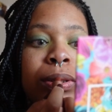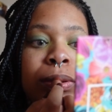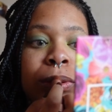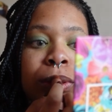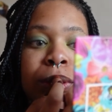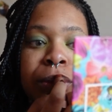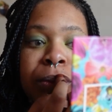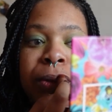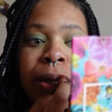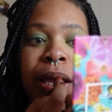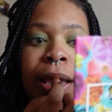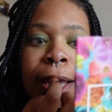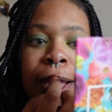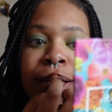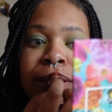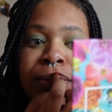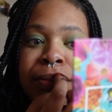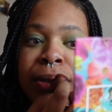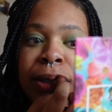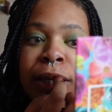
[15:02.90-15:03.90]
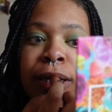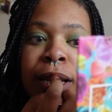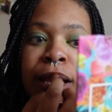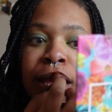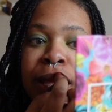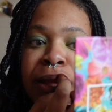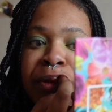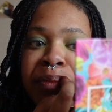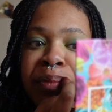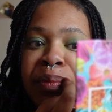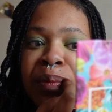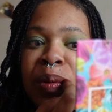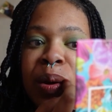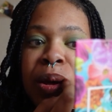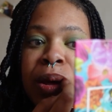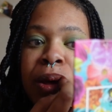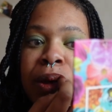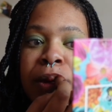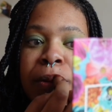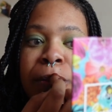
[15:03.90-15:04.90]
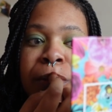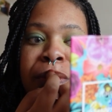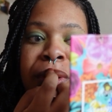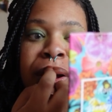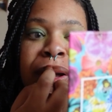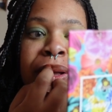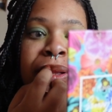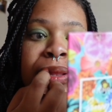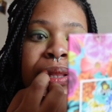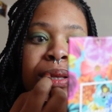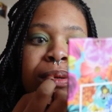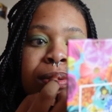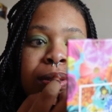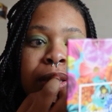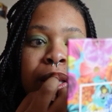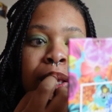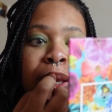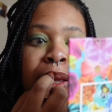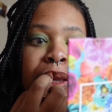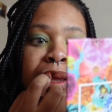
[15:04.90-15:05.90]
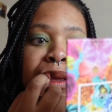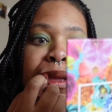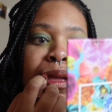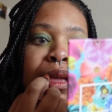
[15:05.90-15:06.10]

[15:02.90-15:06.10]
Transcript: Someone asked me, did I have a brown lipstick?